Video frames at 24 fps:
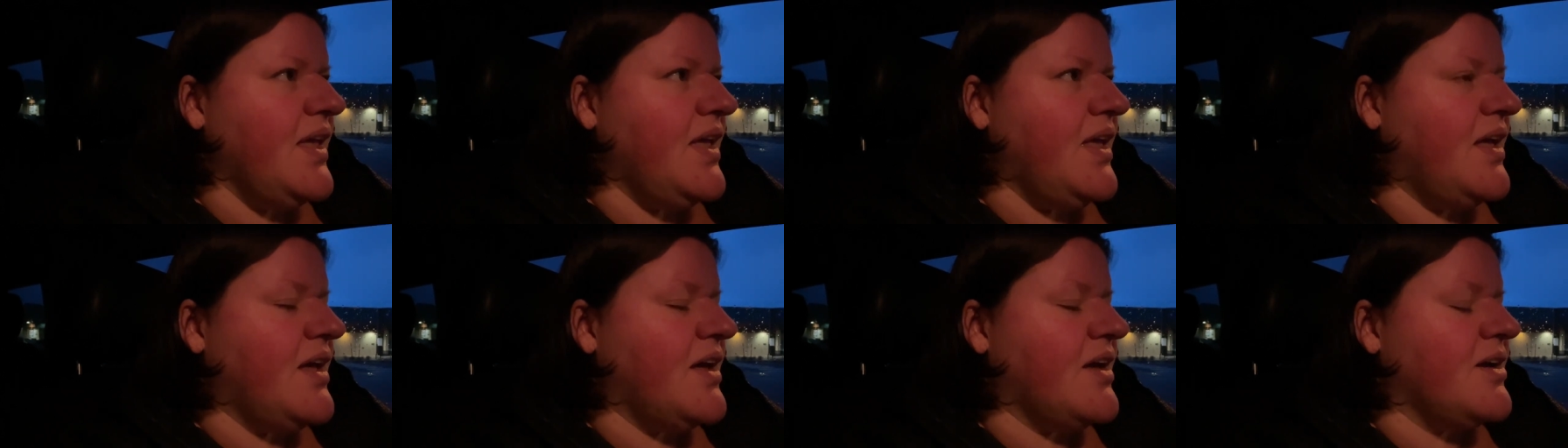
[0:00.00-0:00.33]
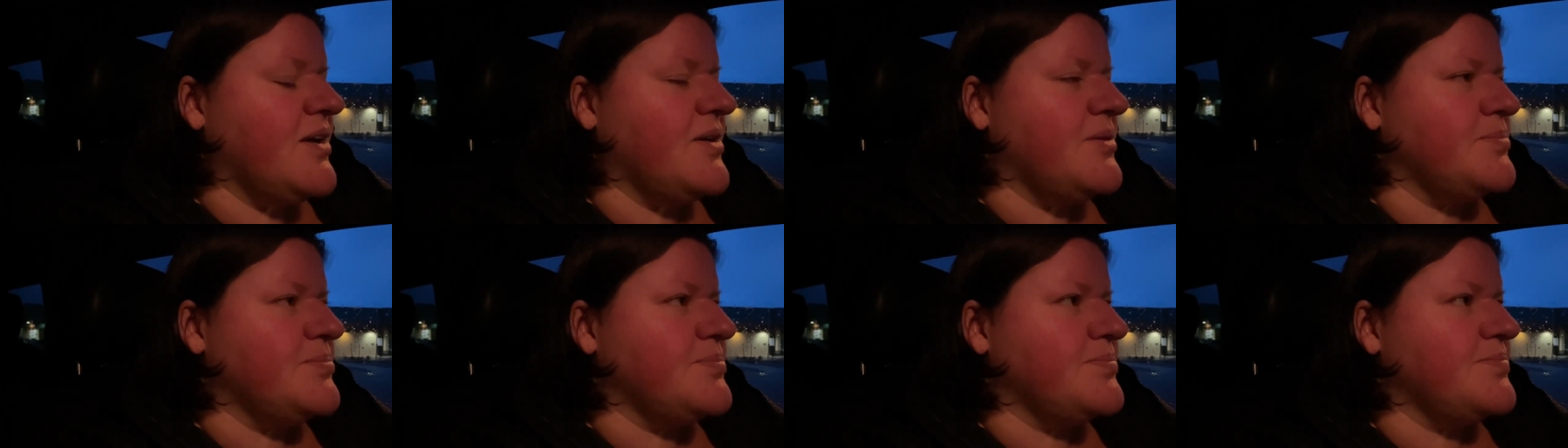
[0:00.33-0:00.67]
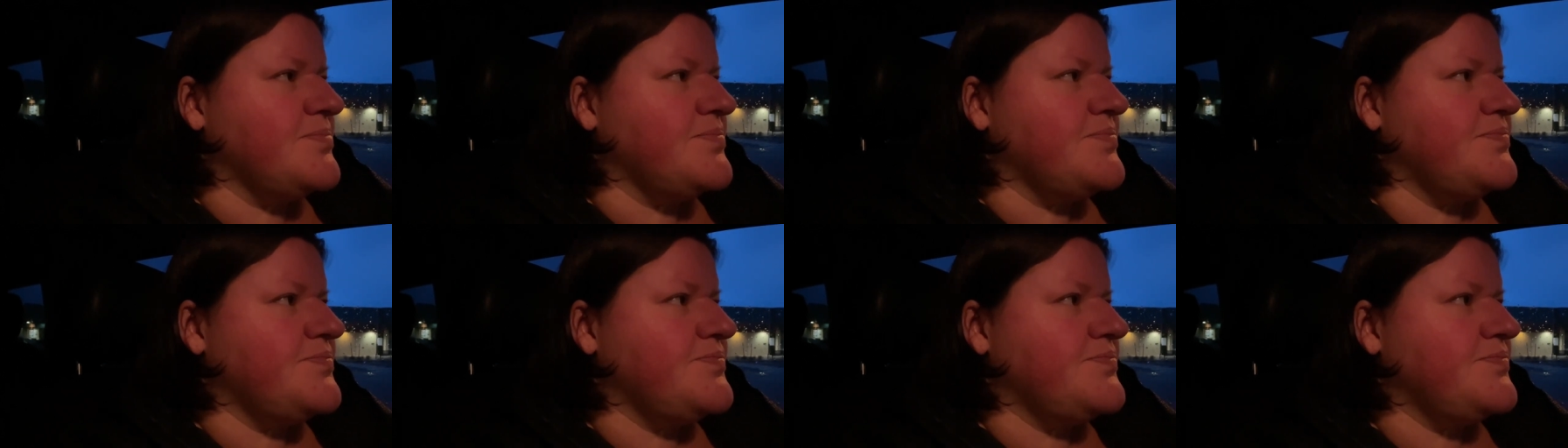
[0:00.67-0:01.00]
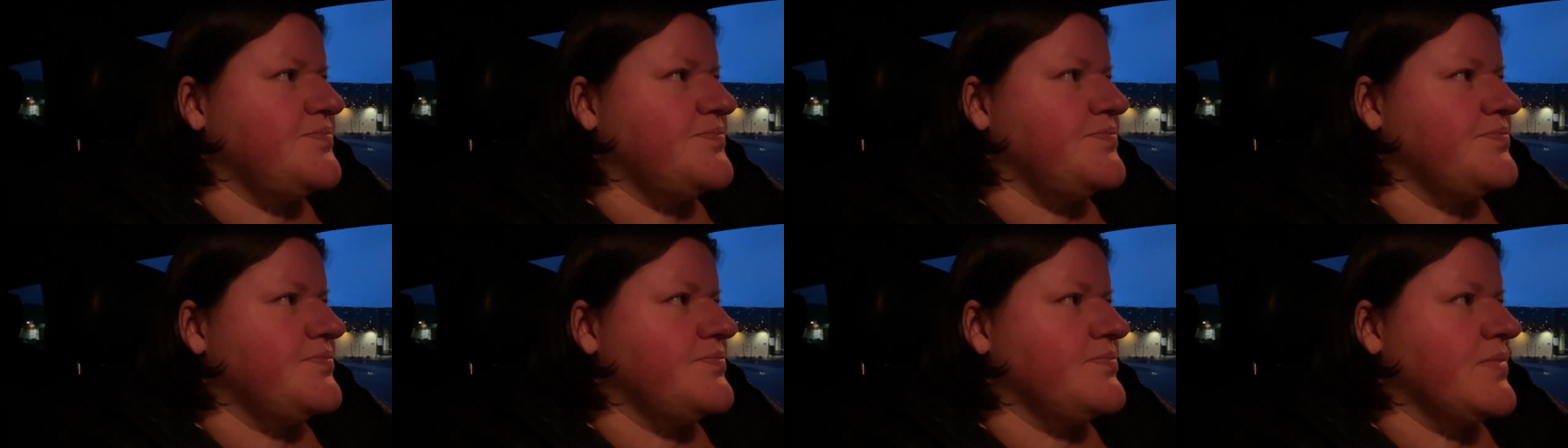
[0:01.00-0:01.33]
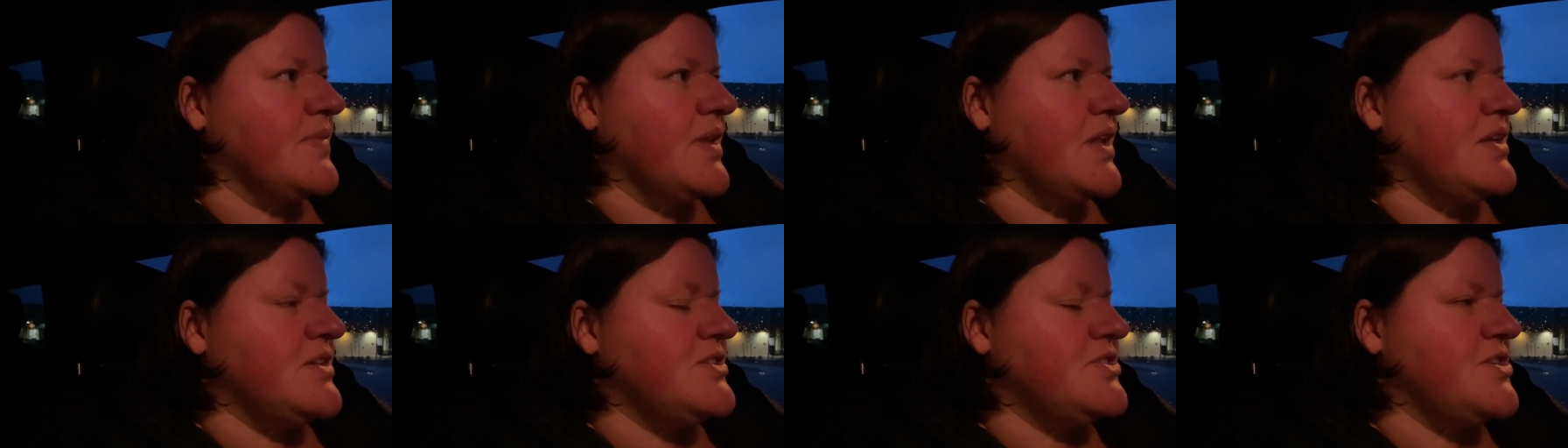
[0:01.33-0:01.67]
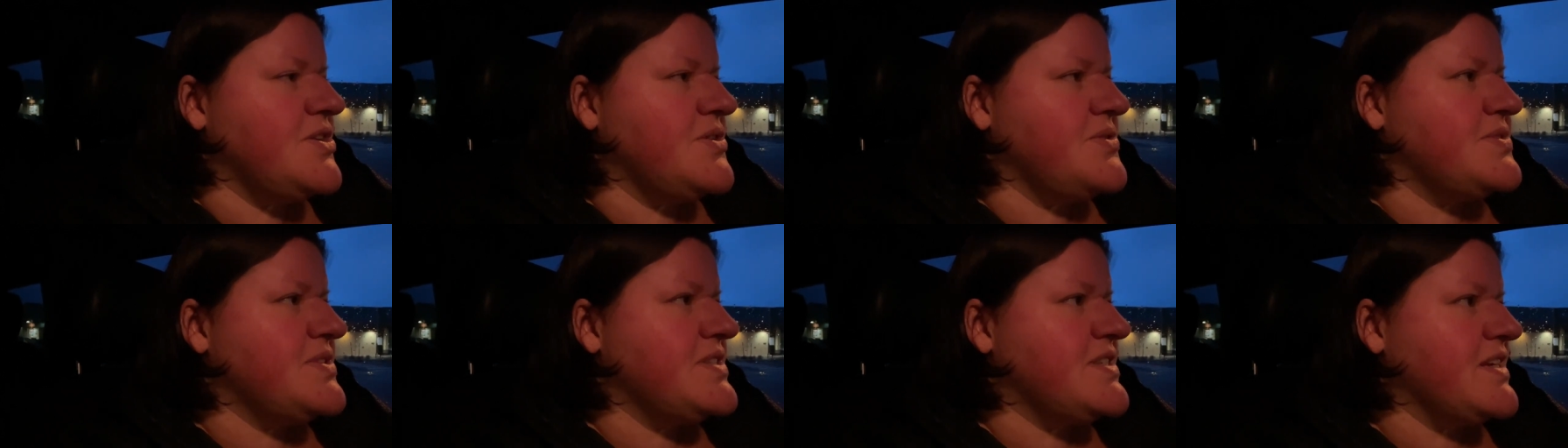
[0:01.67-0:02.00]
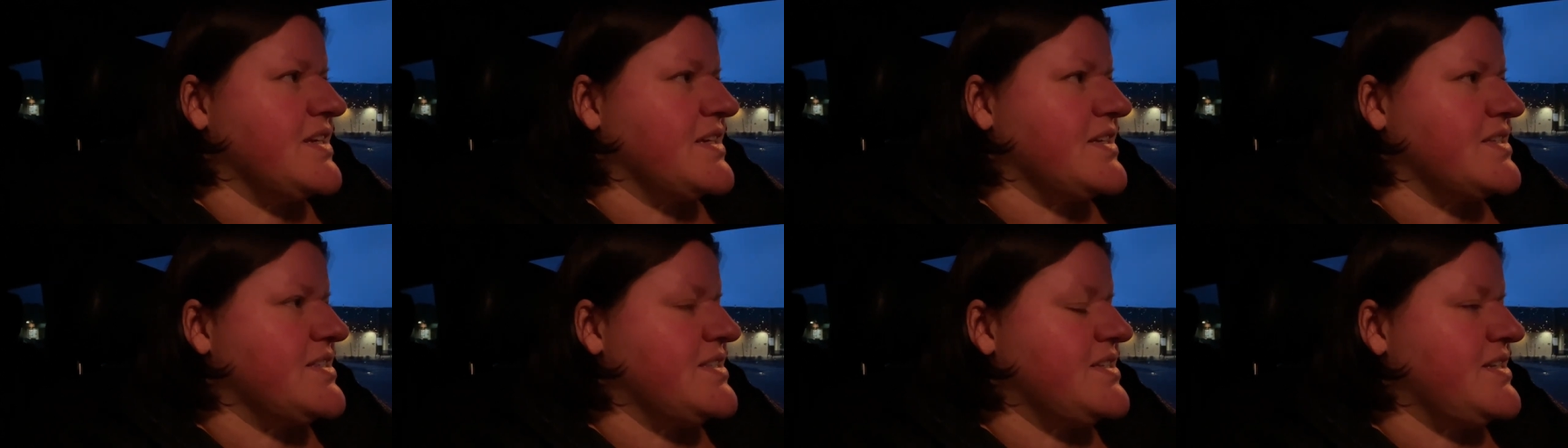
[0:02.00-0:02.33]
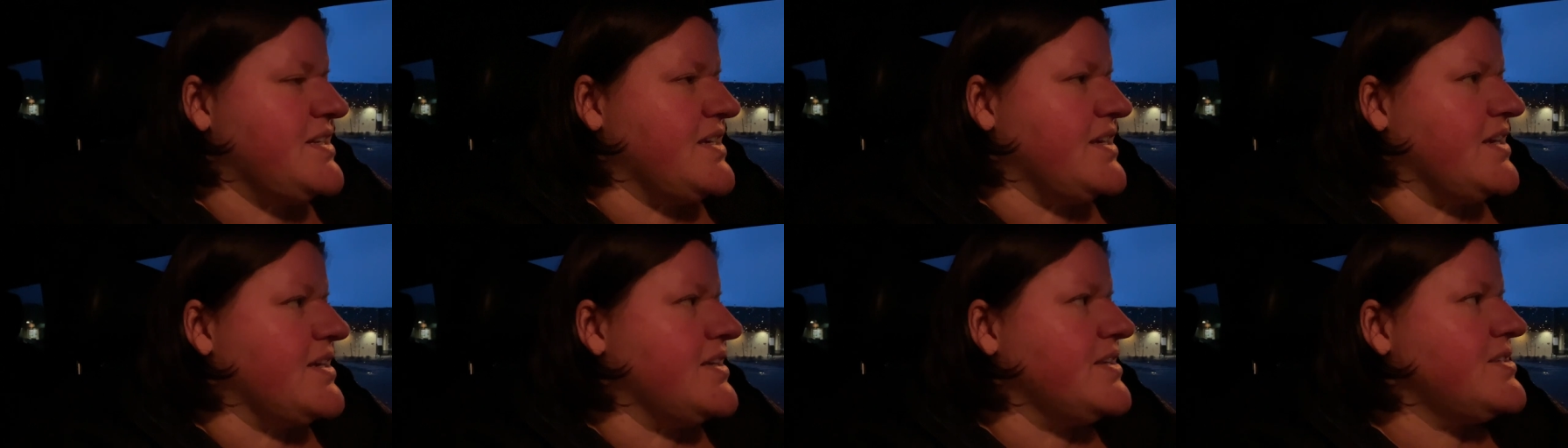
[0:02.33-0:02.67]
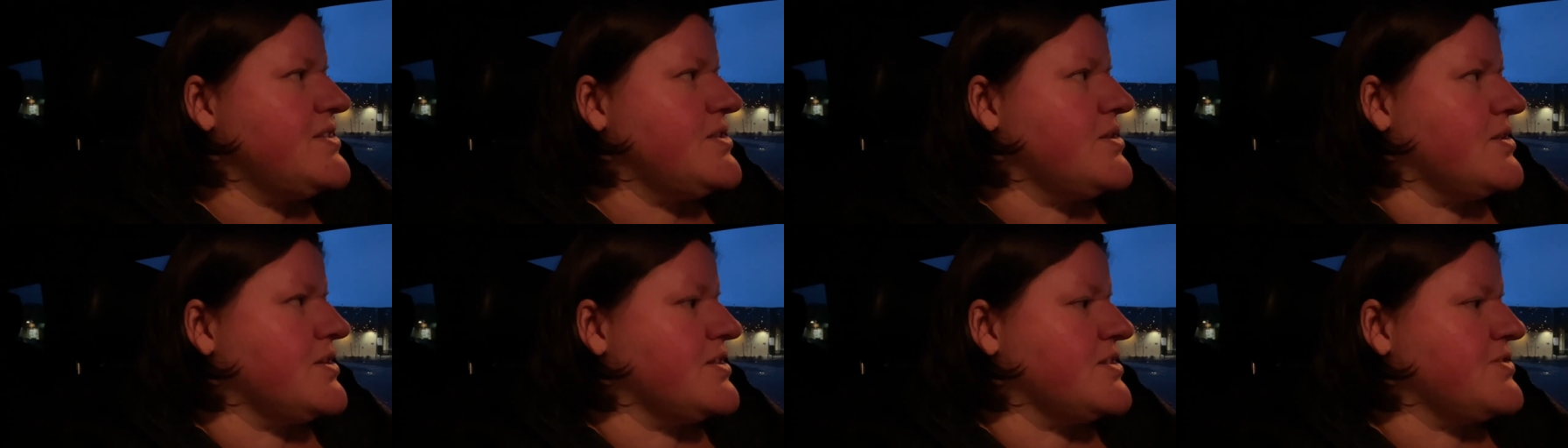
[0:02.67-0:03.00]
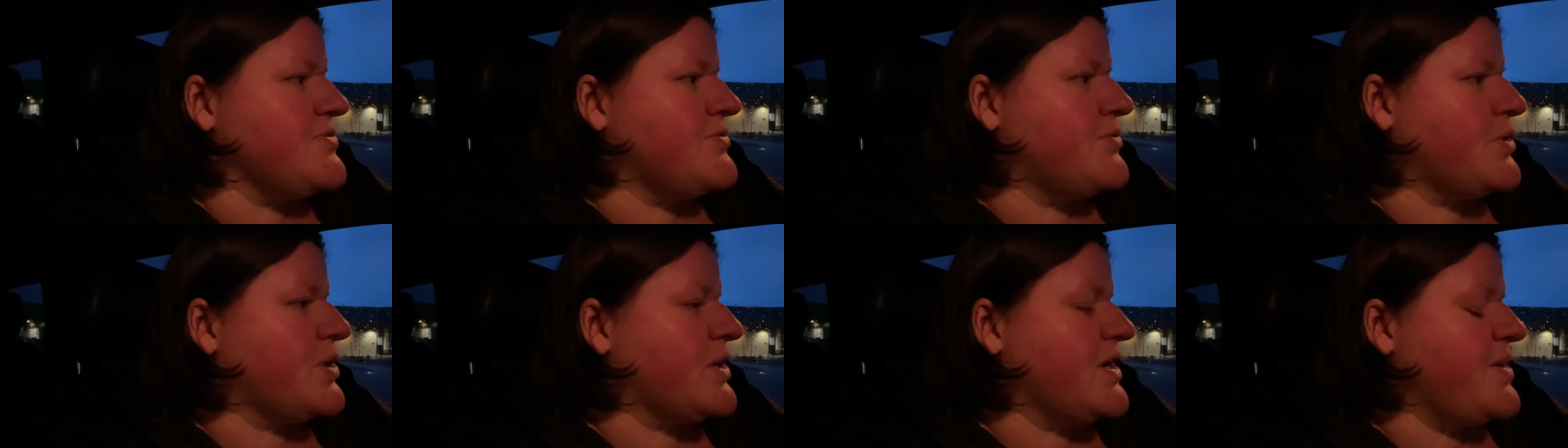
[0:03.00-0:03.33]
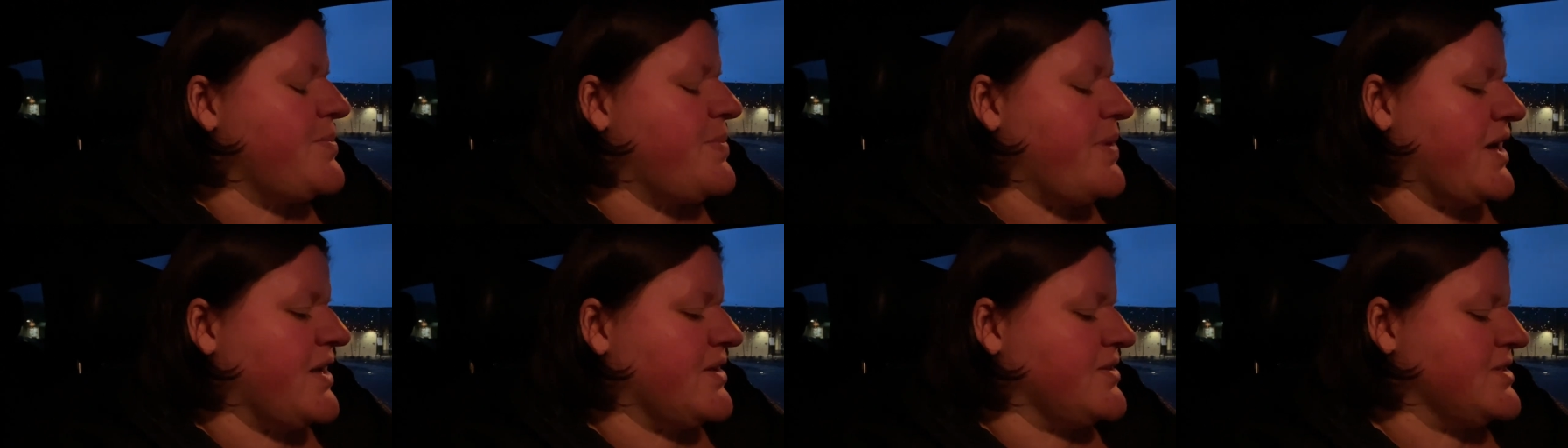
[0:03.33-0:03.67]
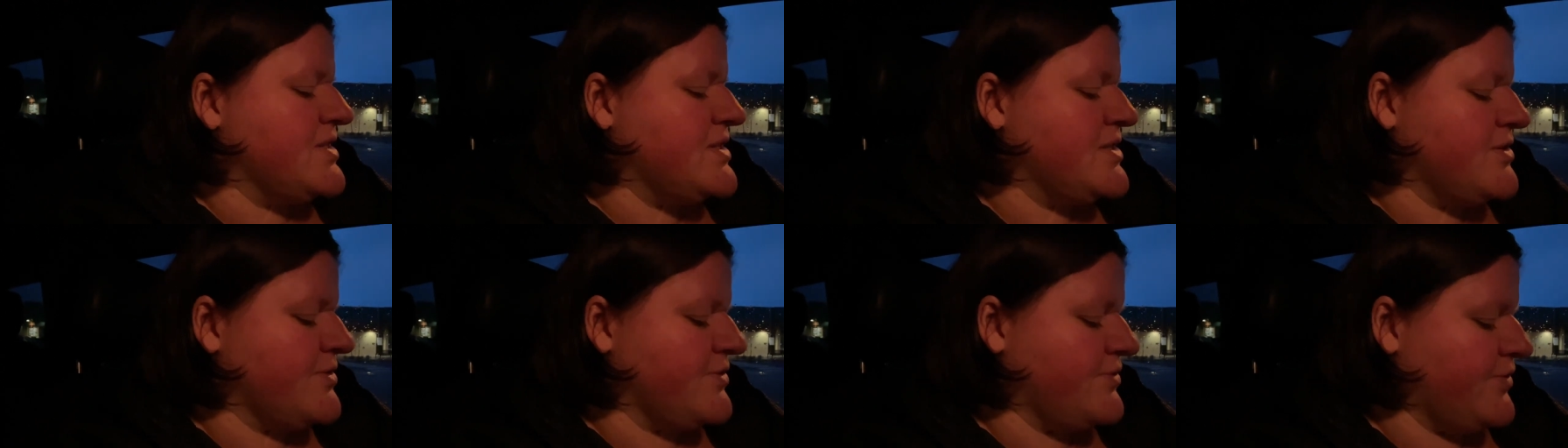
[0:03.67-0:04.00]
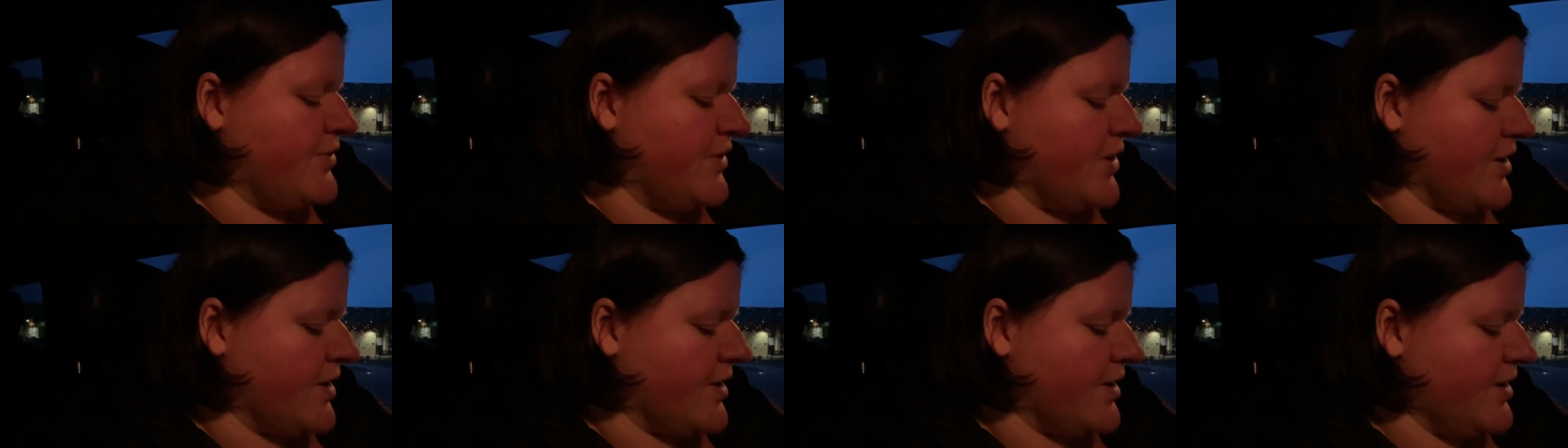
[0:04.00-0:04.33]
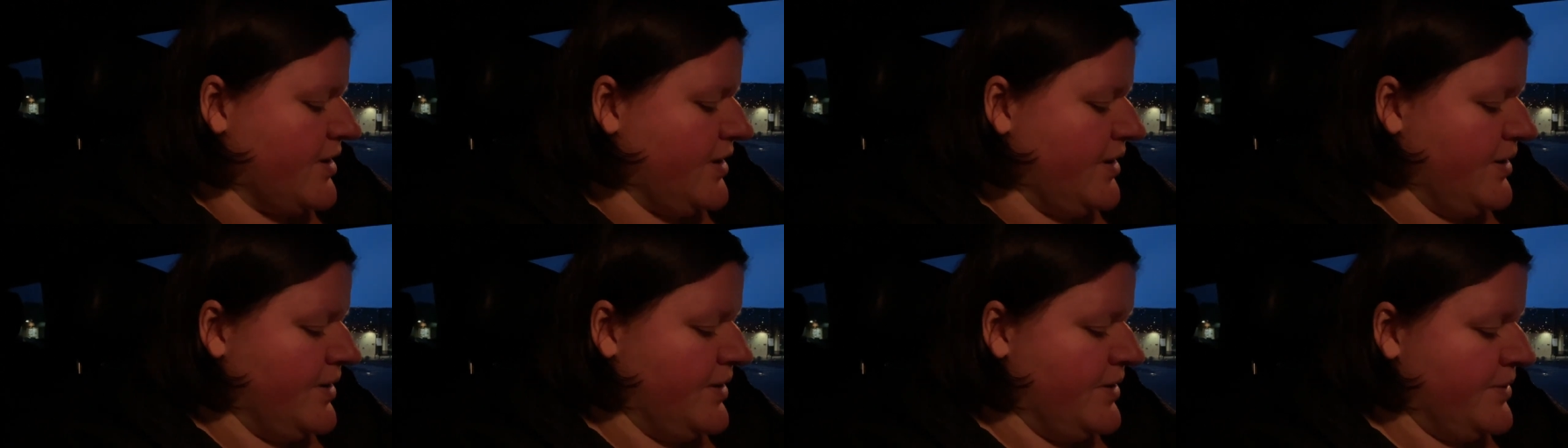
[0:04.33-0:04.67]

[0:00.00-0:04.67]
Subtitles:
260, so that's 40 pounds so far.